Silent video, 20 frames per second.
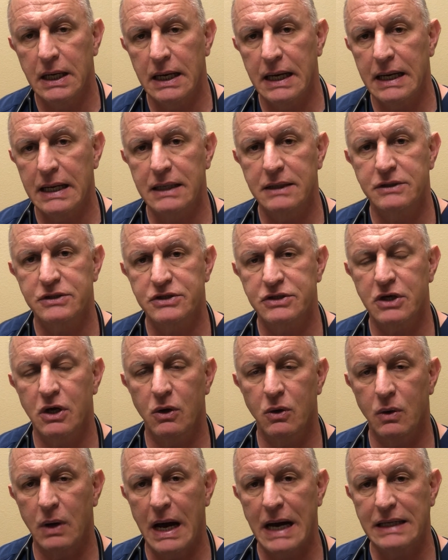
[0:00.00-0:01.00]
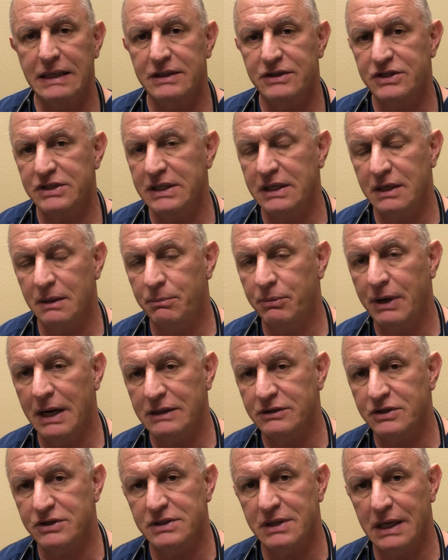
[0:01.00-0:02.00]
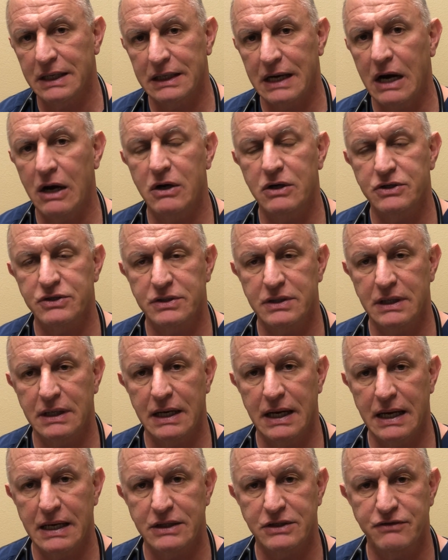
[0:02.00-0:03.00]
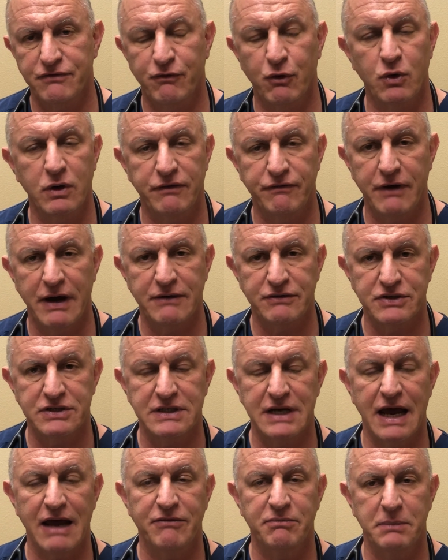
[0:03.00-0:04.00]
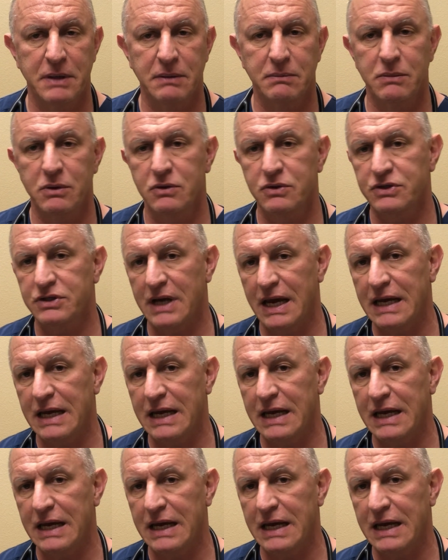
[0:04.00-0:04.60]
And so I could see in a practice like ours that has 45 staff members,